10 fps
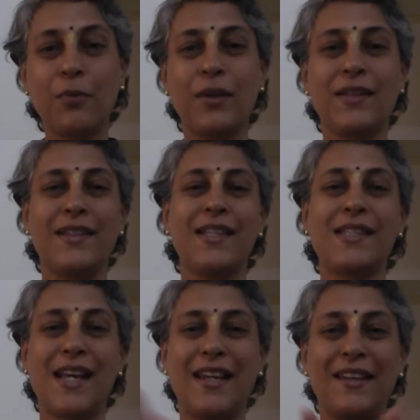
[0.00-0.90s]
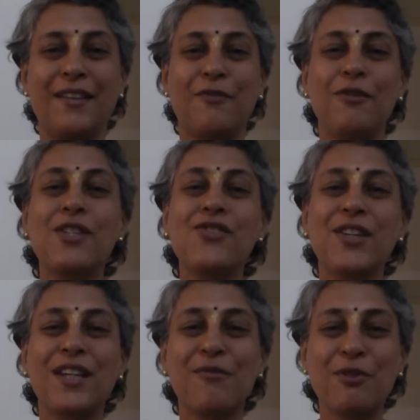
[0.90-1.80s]
With this, I'll end the first
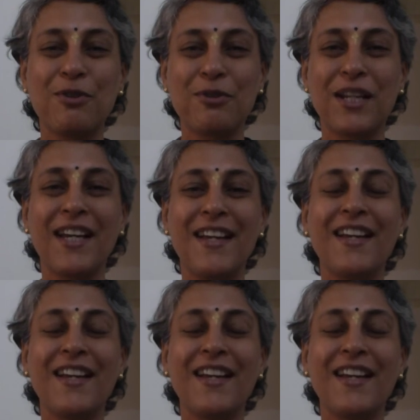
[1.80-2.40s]
reading for today.